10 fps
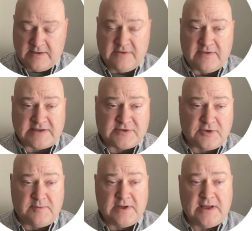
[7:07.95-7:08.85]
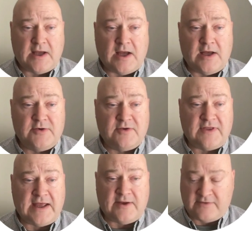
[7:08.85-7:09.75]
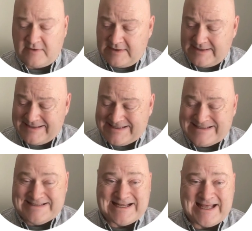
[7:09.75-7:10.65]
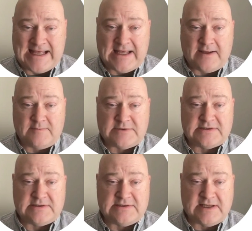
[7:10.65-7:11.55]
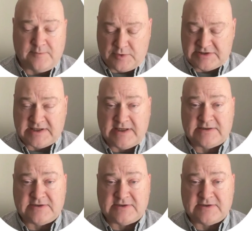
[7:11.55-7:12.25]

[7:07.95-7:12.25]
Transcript: then that's going to be 100,000 times 10%.